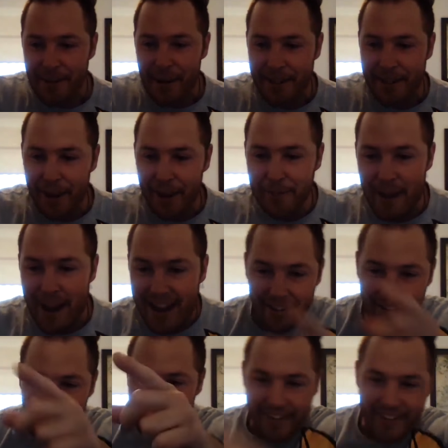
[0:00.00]
What about the old man?
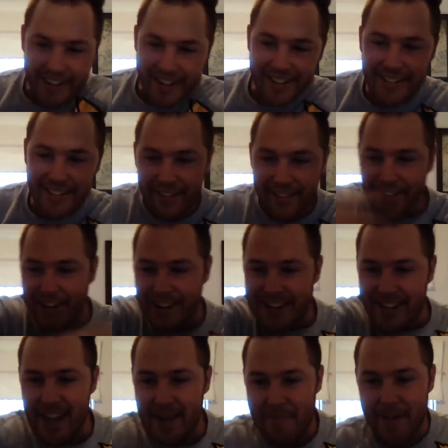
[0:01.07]
Oh, there he is. Oh, where's
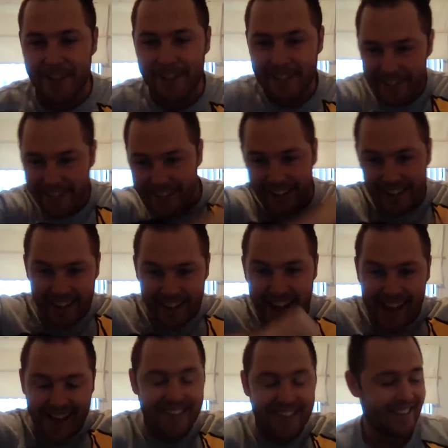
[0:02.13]
the leper? Oh,
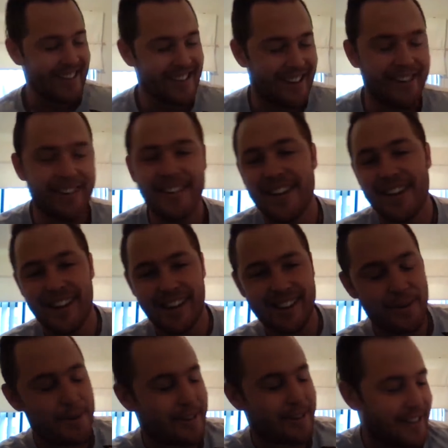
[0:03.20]
ah! You know, and
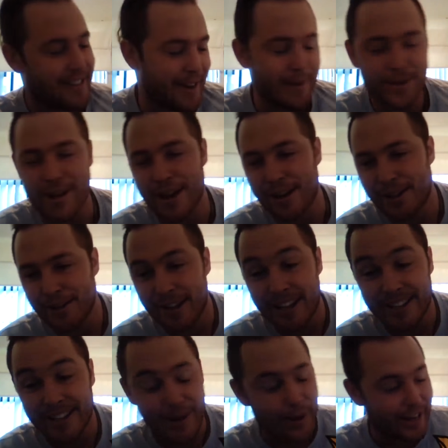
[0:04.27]
that was kind of cute.
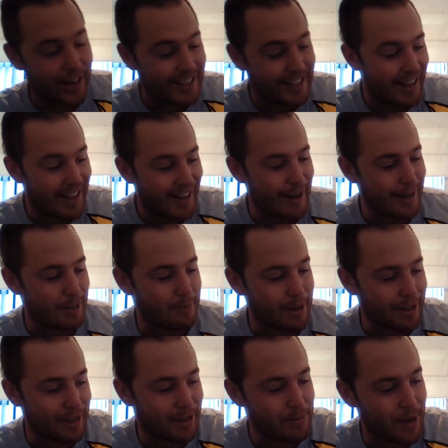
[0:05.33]
And so, like I say, that kind of
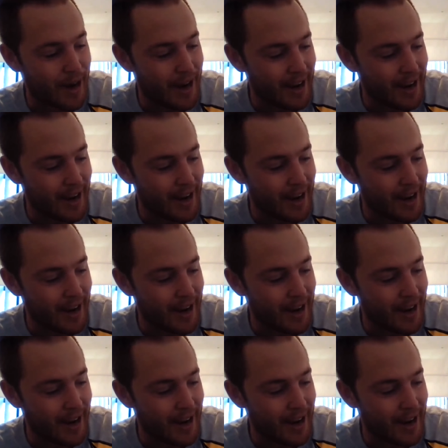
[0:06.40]
speaks to